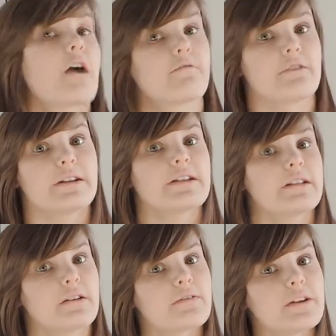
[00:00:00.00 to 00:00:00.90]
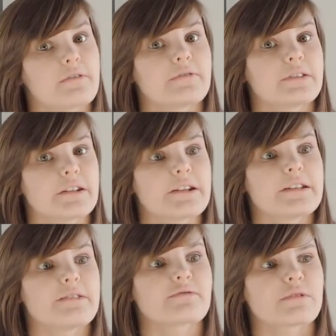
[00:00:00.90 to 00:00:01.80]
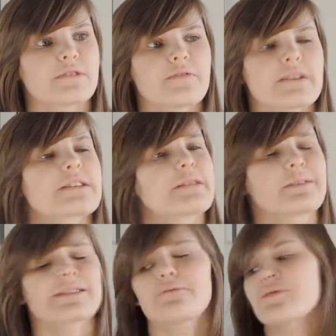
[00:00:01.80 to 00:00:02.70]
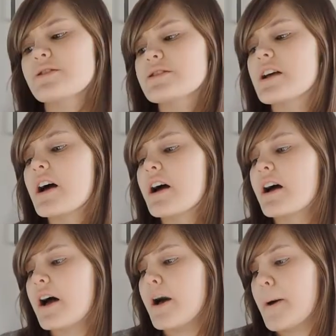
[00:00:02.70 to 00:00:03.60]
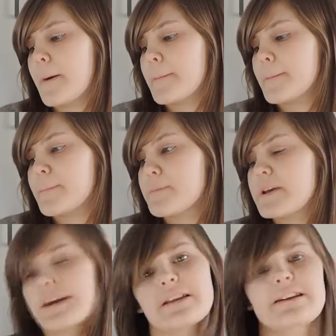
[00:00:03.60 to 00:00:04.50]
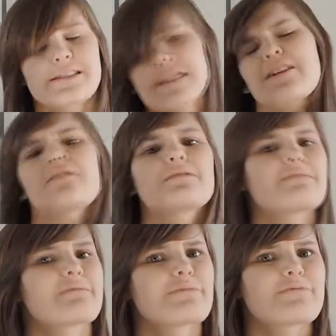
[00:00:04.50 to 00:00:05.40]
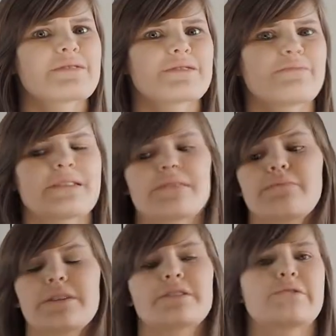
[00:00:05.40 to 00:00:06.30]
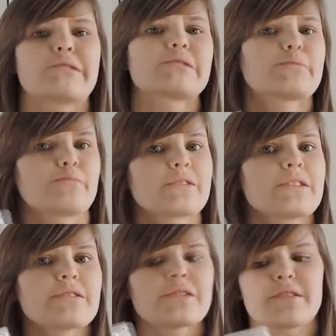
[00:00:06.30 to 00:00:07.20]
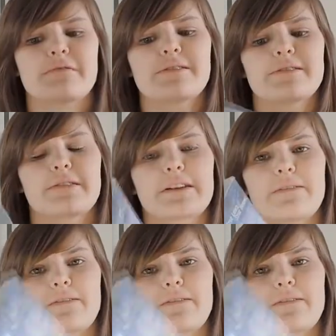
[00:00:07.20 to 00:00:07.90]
I really love Elfin Lied. It was one of the first animes I watched. But yeah, like I said, can't really remember much about it, but I know it was a pretty good series and I